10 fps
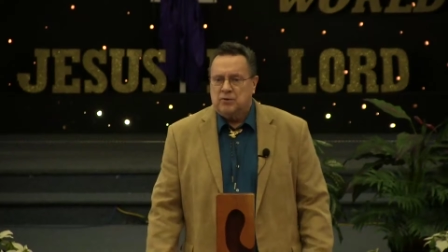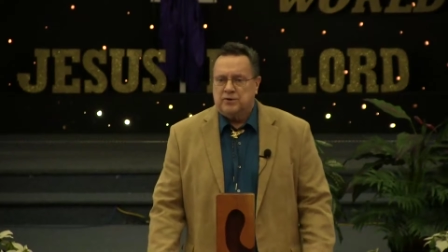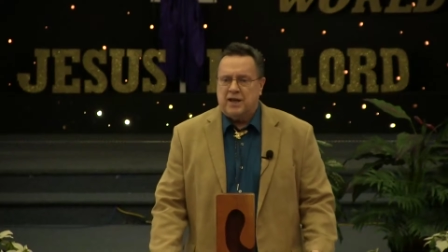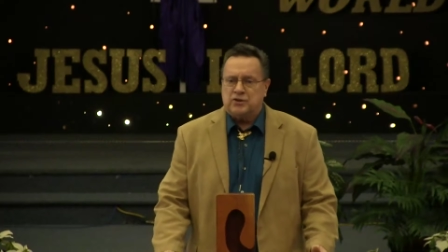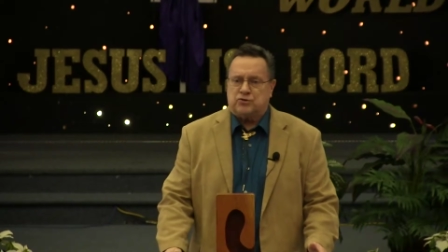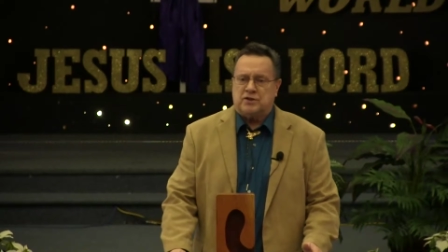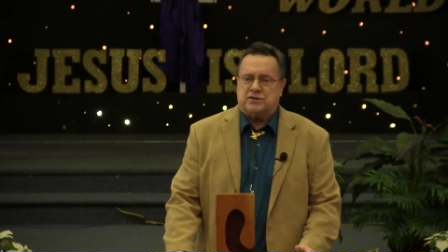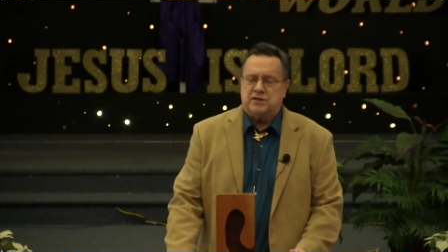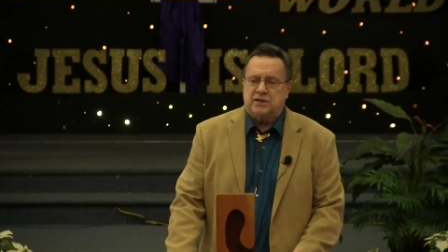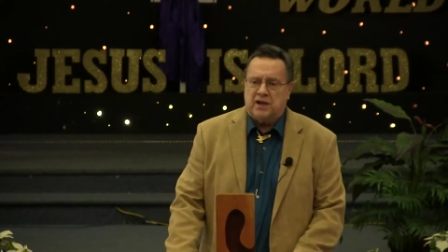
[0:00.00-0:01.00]
Without
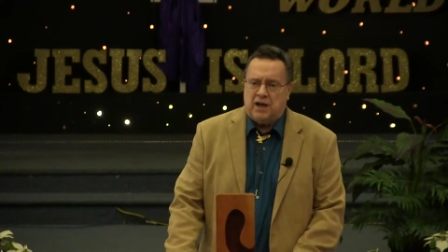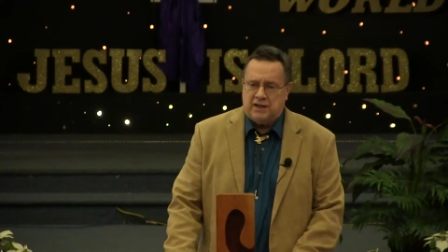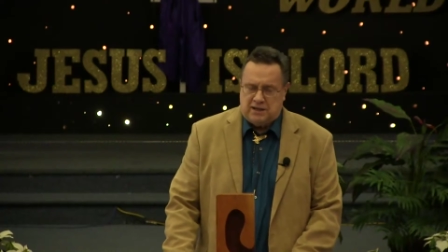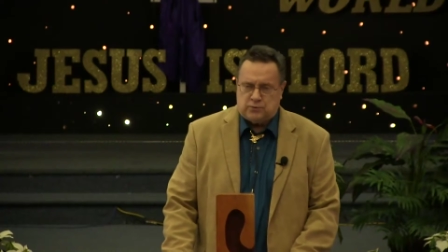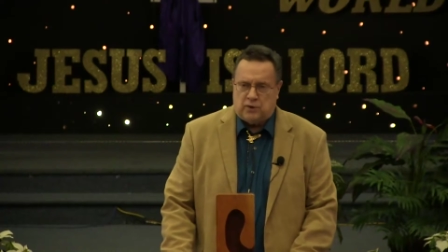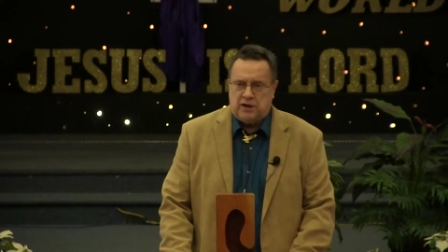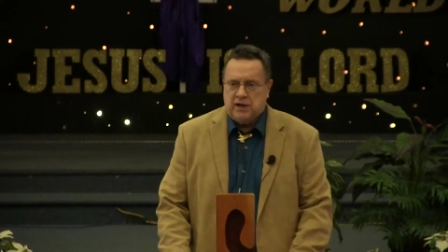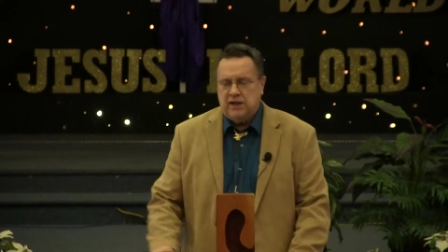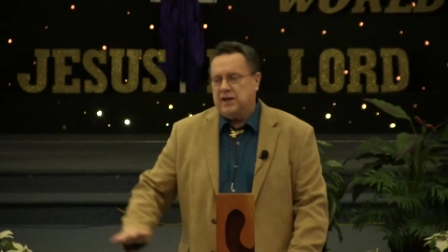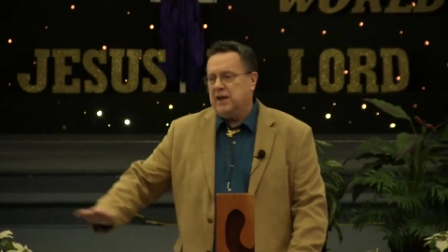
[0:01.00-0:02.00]
trusting in God, guess what?
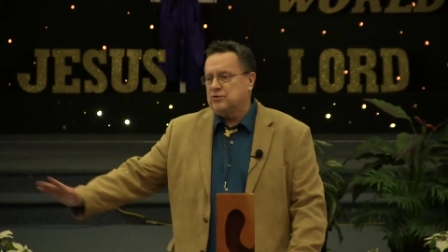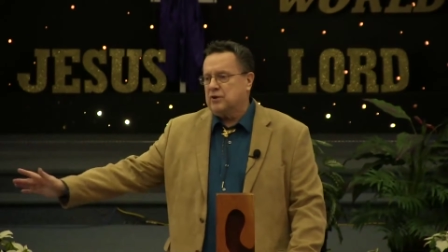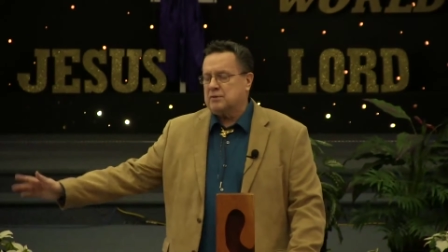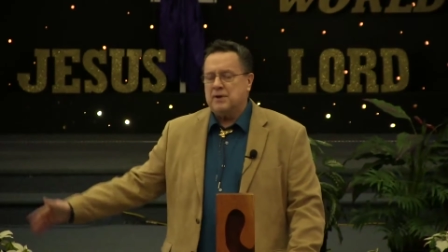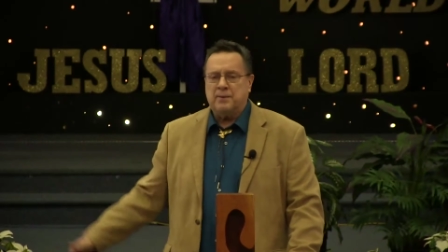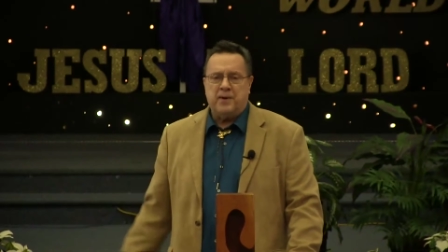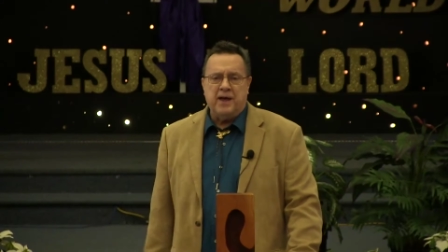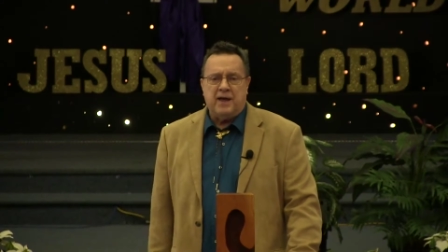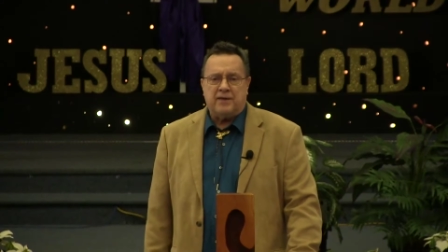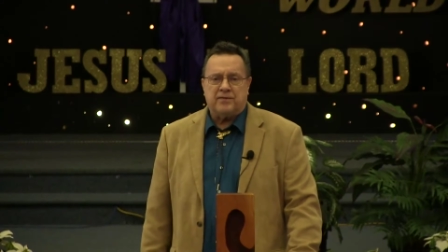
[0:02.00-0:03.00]
He can't direct my
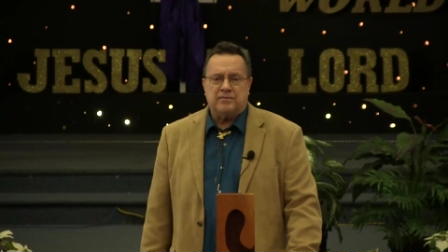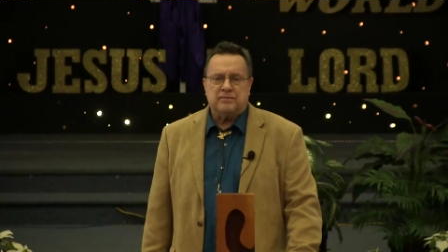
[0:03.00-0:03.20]
path.